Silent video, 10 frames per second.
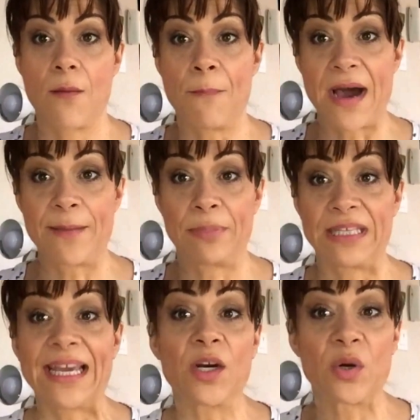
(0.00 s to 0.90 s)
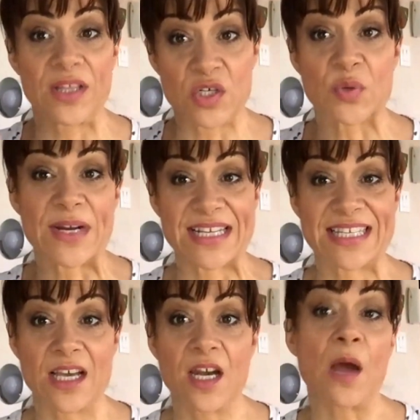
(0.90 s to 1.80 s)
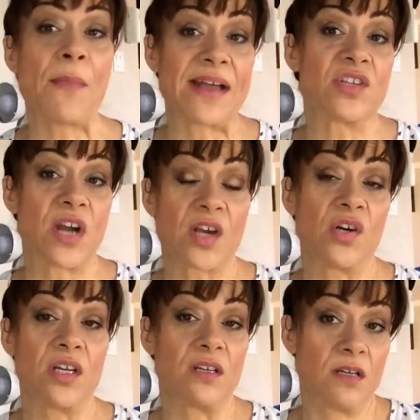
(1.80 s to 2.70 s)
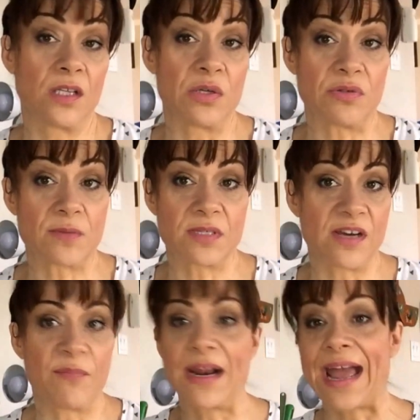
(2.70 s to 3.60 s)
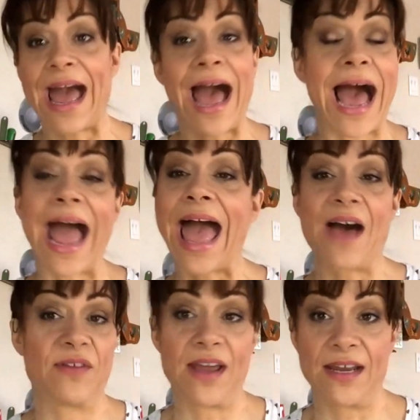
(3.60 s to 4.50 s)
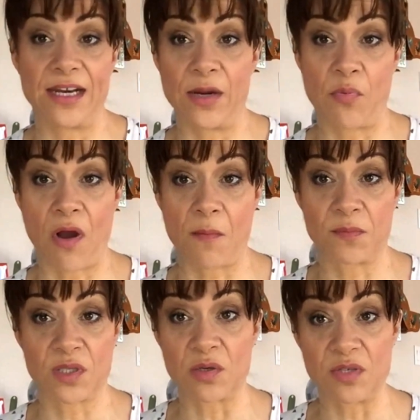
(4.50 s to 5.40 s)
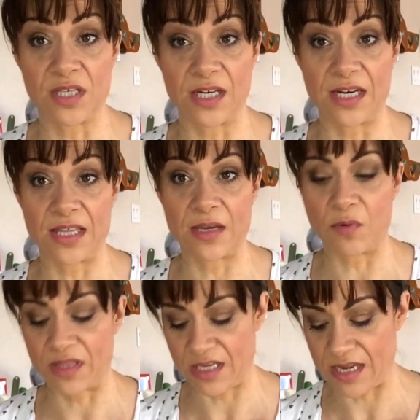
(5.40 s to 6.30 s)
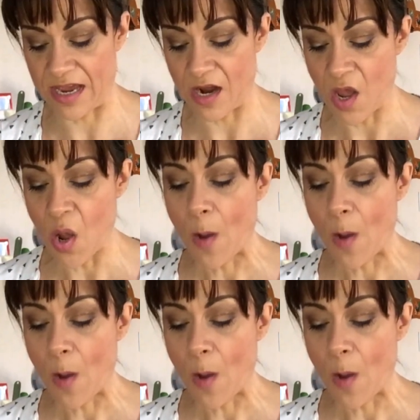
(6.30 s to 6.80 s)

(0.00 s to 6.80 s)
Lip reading: my planner in the direct sun, I imagine I could lose some stuff. But I haven't had any problems losing anything with it yet.